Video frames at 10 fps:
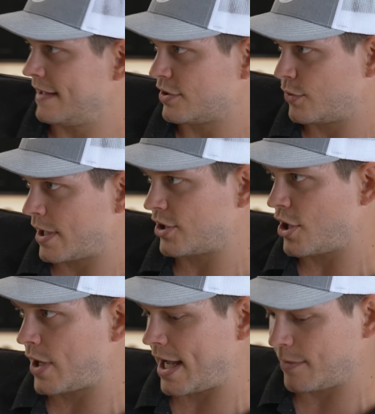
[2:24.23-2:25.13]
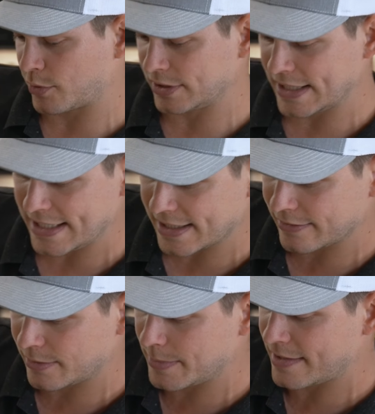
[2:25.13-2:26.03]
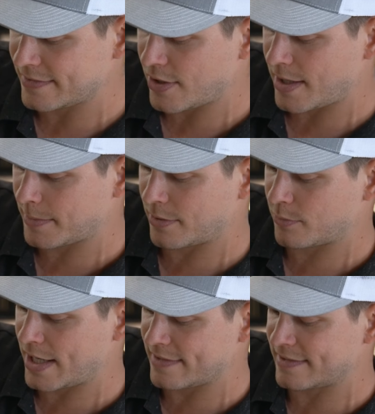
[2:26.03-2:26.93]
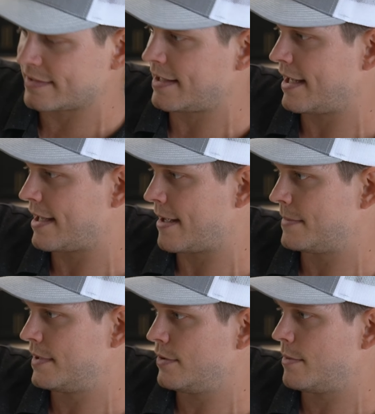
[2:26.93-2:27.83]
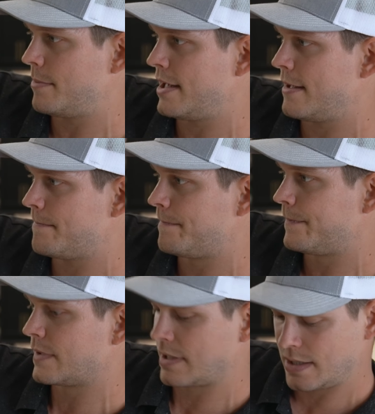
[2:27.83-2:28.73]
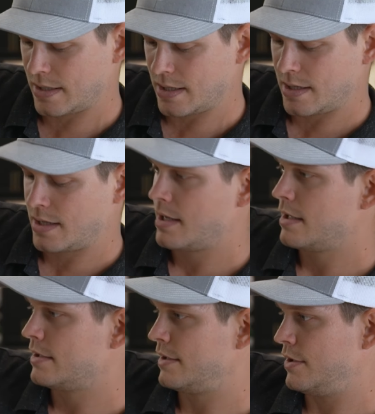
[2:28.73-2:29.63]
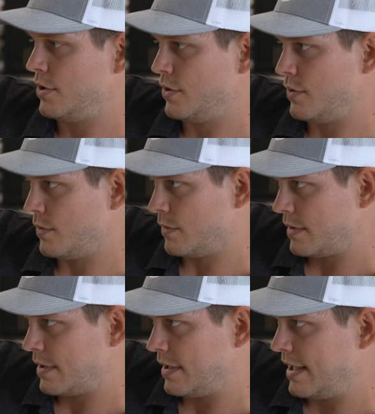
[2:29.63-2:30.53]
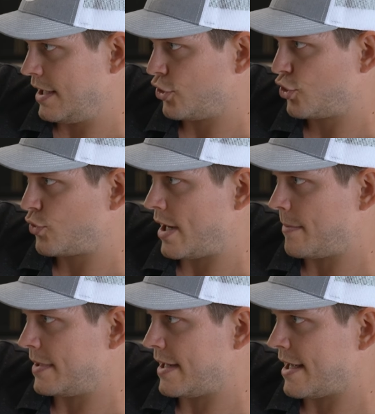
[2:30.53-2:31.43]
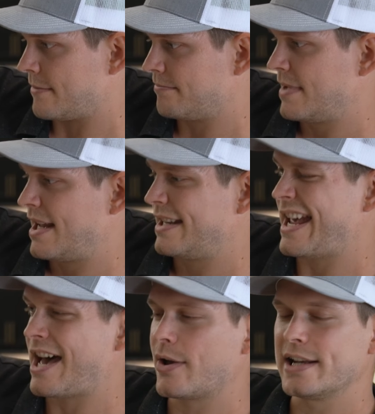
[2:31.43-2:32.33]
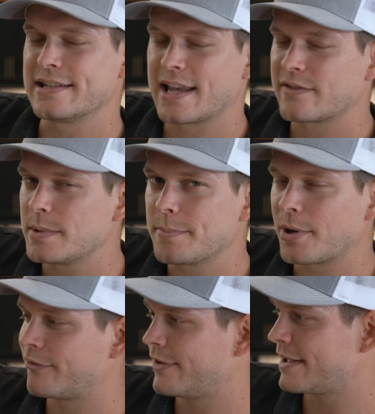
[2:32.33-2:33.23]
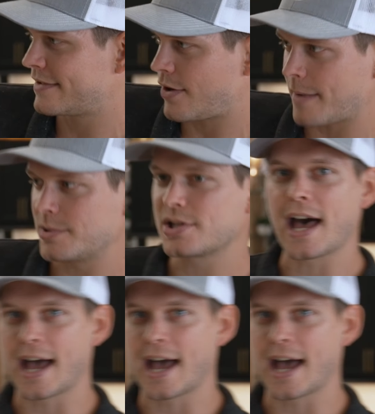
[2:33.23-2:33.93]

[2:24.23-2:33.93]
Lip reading: this direction. Okay, we're leaning a little bit, so I'm gonna raise this leg up too a bit to get it straight up and down. Now, it doesn't have to be perfect, so I'm just